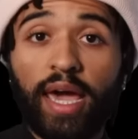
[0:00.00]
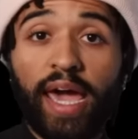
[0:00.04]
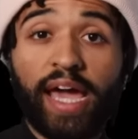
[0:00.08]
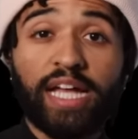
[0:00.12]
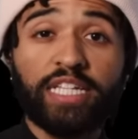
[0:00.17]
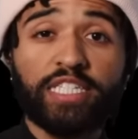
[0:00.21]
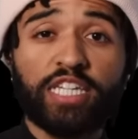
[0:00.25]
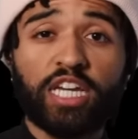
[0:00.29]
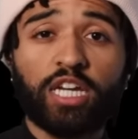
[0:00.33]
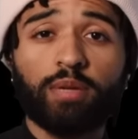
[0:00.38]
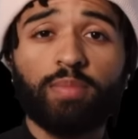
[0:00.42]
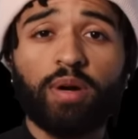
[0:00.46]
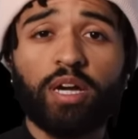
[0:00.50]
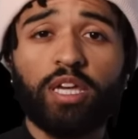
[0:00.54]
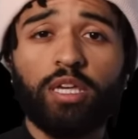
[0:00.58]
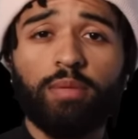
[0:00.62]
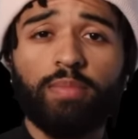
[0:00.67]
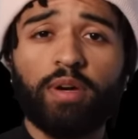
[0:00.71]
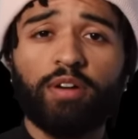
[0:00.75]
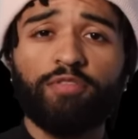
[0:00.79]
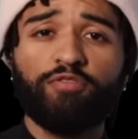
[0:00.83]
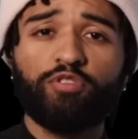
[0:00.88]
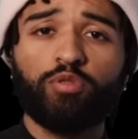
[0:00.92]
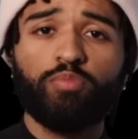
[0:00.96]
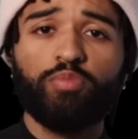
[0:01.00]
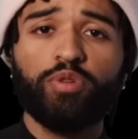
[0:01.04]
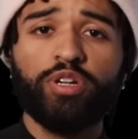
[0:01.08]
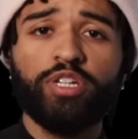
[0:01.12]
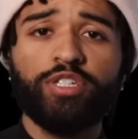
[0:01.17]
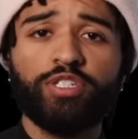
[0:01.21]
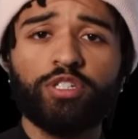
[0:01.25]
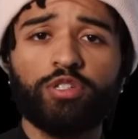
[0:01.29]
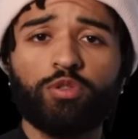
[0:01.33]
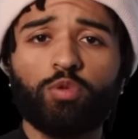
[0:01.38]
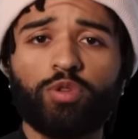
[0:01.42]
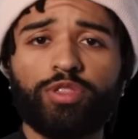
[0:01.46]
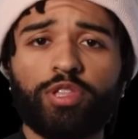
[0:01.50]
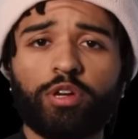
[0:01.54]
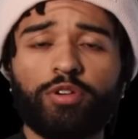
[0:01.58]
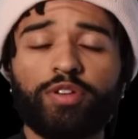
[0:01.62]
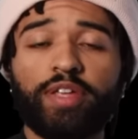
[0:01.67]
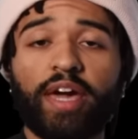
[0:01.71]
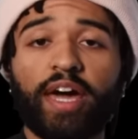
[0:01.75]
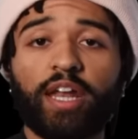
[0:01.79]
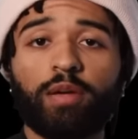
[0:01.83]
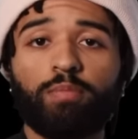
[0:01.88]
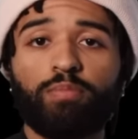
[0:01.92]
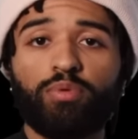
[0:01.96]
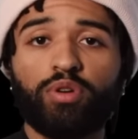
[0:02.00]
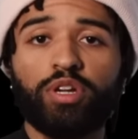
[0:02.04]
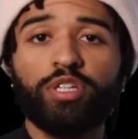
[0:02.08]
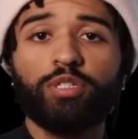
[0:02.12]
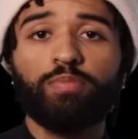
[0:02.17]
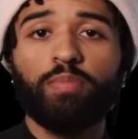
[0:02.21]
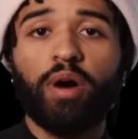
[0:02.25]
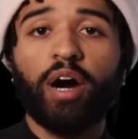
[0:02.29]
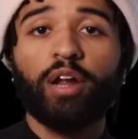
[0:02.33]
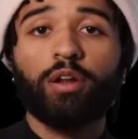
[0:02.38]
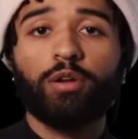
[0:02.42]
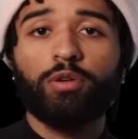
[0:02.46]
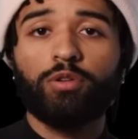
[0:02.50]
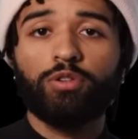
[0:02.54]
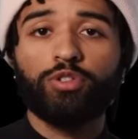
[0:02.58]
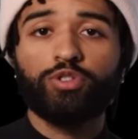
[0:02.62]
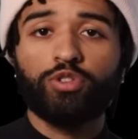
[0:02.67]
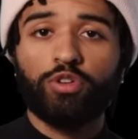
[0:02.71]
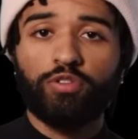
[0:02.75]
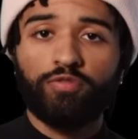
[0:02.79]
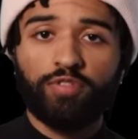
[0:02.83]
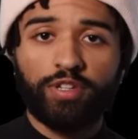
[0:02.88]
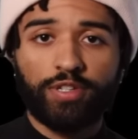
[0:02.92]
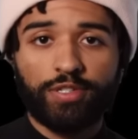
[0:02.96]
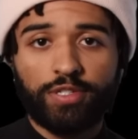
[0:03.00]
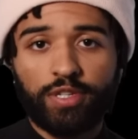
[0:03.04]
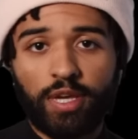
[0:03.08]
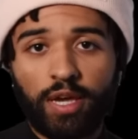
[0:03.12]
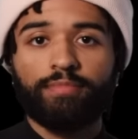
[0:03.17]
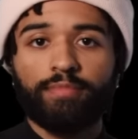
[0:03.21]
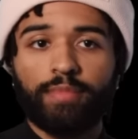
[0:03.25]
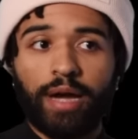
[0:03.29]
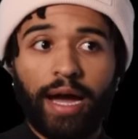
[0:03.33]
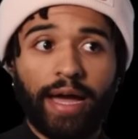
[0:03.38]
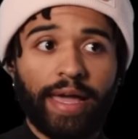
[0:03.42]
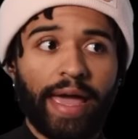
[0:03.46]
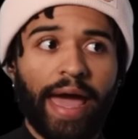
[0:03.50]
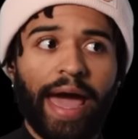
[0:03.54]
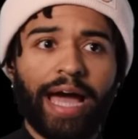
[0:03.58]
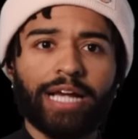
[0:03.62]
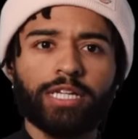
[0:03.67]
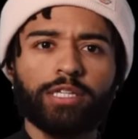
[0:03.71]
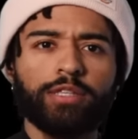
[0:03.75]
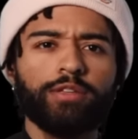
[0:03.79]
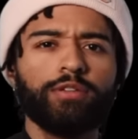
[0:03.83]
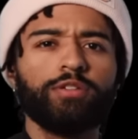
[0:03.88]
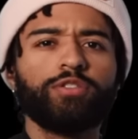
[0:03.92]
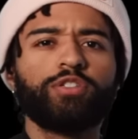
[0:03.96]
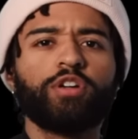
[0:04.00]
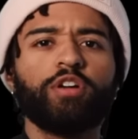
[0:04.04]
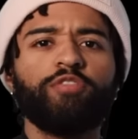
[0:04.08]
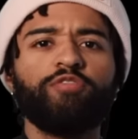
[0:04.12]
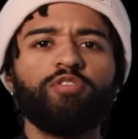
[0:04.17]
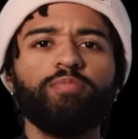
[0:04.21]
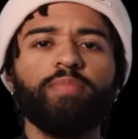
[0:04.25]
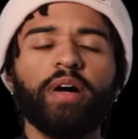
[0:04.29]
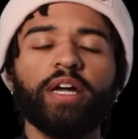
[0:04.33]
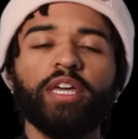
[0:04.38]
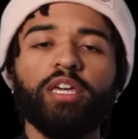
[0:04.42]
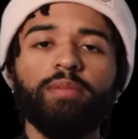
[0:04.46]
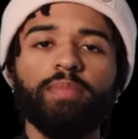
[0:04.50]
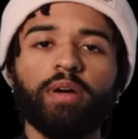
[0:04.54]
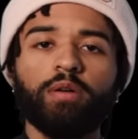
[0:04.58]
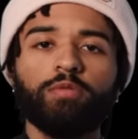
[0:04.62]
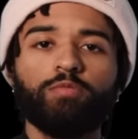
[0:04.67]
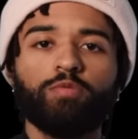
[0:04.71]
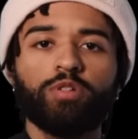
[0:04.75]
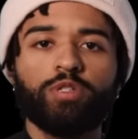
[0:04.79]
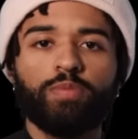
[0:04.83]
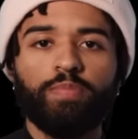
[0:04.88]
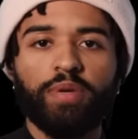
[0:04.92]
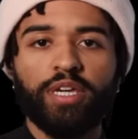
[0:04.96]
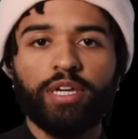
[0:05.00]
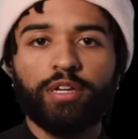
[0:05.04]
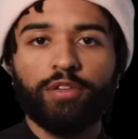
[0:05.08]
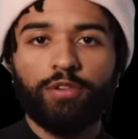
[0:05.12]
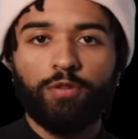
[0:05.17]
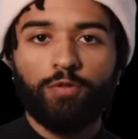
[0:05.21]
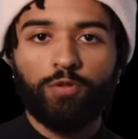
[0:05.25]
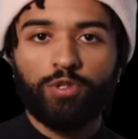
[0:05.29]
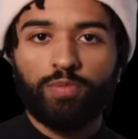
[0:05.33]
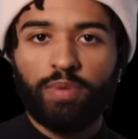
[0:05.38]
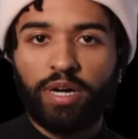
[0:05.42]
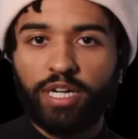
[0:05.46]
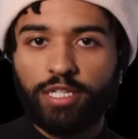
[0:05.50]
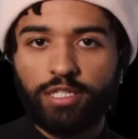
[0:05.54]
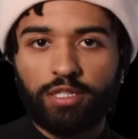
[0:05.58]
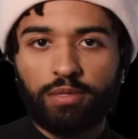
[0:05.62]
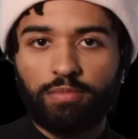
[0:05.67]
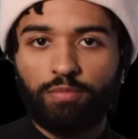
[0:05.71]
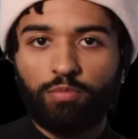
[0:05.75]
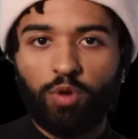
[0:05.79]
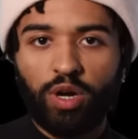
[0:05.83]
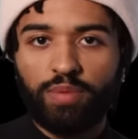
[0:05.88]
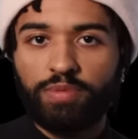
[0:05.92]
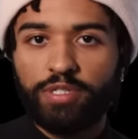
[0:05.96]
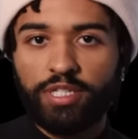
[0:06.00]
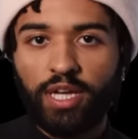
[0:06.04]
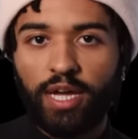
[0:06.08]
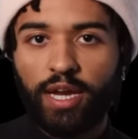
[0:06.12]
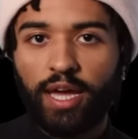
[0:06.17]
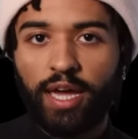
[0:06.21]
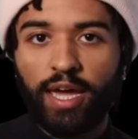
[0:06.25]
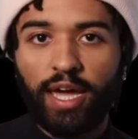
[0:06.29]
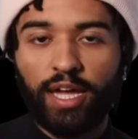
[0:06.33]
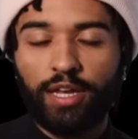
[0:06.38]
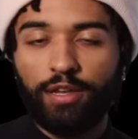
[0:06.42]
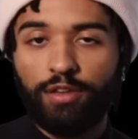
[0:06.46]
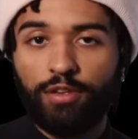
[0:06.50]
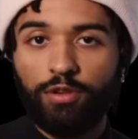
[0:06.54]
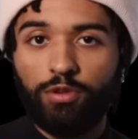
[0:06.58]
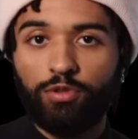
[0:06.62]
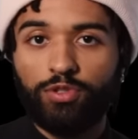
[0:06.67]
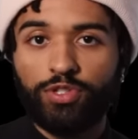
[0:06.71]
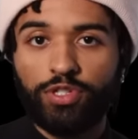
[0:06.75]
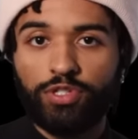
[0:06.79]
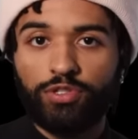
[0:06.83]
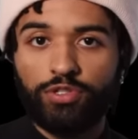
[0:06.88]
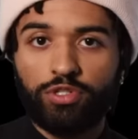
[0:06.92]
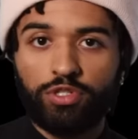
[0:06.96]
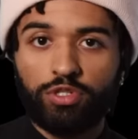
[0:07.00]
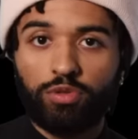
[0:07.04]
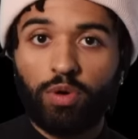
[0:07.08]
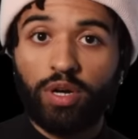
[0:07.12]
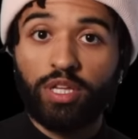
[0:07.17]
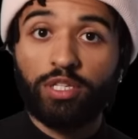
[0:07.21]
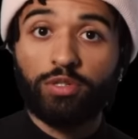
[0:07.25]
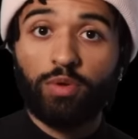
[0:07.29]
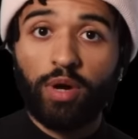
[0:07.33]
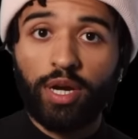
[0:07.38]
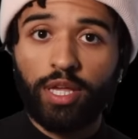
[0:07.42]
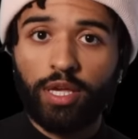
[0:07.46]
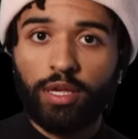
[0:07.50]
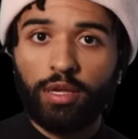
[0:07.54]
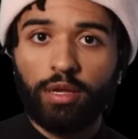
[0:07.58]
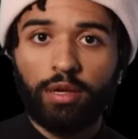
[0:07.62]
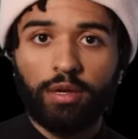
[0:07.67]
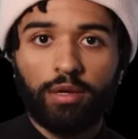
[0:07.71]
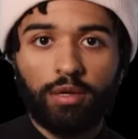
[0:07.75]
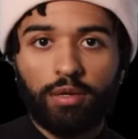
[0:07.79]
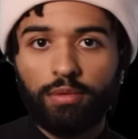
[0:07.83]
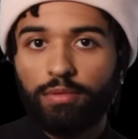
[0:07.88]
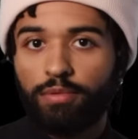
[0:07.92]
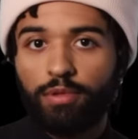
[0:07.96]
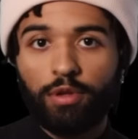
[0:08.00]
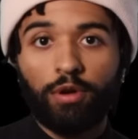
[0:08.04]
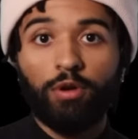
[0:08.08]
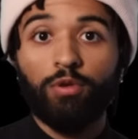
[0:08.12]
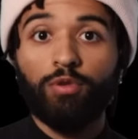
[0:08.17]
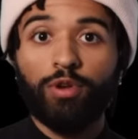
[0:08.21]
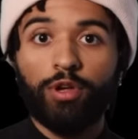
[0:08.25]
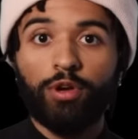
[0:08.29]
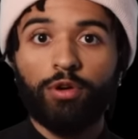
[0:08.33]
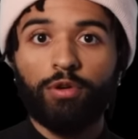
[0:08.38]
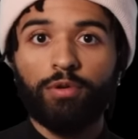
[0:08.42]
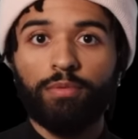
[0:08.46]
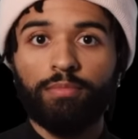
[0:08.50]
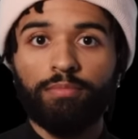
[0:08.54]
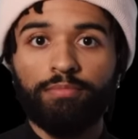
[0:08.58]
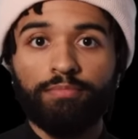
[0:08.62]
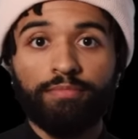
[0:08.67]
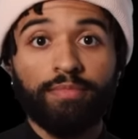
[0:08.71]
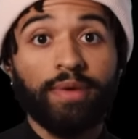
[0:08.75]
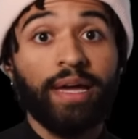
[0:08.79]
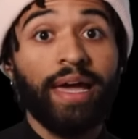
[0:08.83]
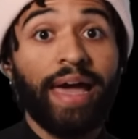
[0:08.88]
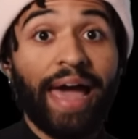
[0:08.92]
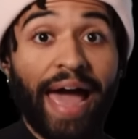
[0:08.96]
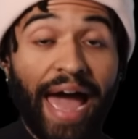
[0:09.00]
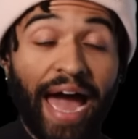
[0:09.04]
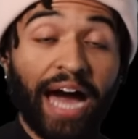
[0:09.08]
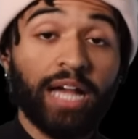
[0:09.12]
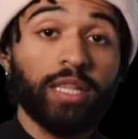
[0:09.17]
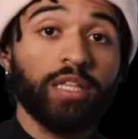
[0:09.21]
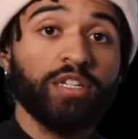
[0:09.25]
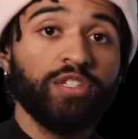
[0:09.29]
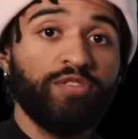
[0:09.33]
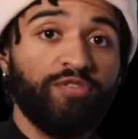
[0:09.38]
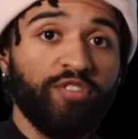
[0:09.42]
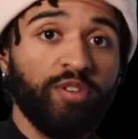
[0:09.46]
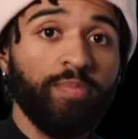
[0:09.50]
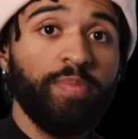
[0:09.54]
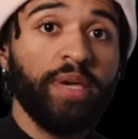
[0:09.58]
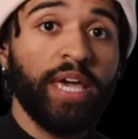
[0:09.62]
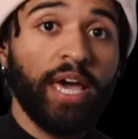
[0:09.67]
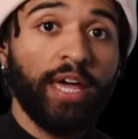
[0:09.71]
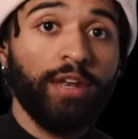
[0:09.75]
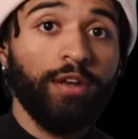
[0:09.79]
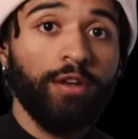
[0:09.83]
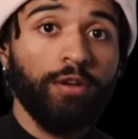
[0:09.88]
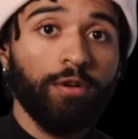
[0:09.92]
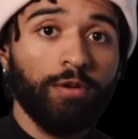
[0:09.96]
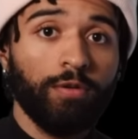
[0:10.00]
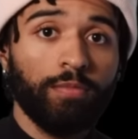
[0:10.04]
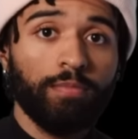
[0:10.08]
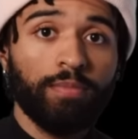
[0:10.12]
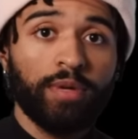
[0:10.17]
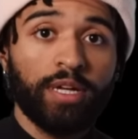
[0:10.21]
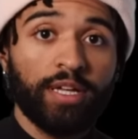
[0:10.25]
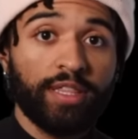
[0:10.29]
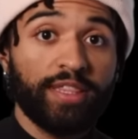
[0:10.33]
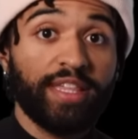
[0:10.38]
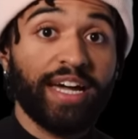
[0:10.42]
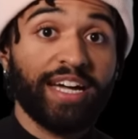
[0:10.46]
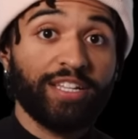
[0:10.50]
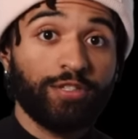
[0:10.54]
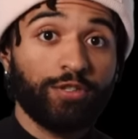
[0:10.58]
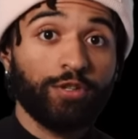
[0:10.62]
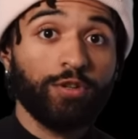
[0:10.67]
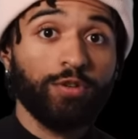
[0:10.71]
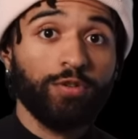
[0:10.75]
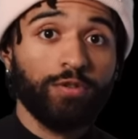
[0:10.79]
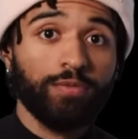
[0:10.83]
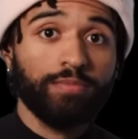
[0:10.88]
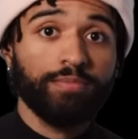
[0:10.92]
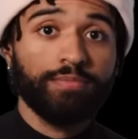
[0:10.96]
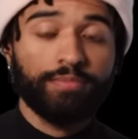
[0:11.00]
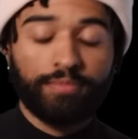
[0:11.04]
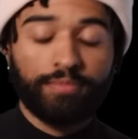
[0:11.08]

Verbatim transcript: And check my email for breaches with their Data Breach Monitor service. I actually discovered my email was being used by some website I hadn't used since 2020. Who knew? Atlas VPN knew. That's who.